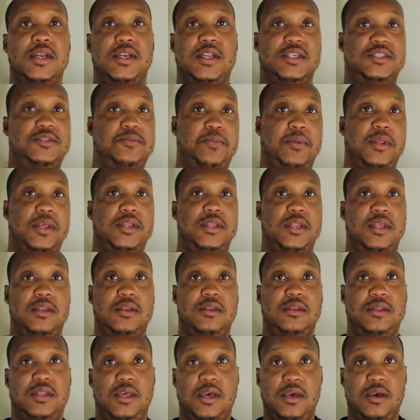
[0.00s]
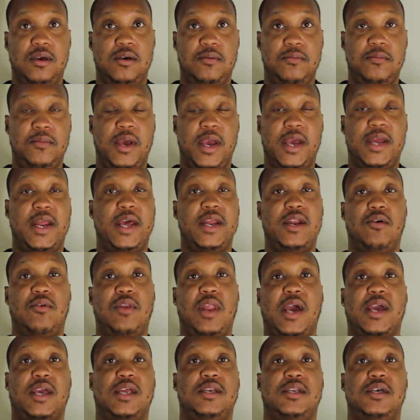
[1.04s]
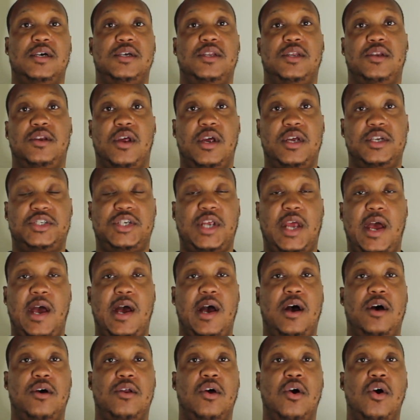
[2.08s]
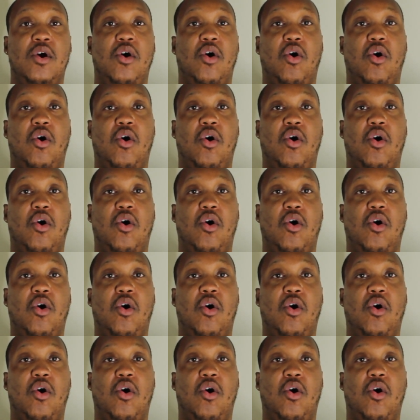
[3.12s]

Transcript: disciplining them, and they don't like it done to their child,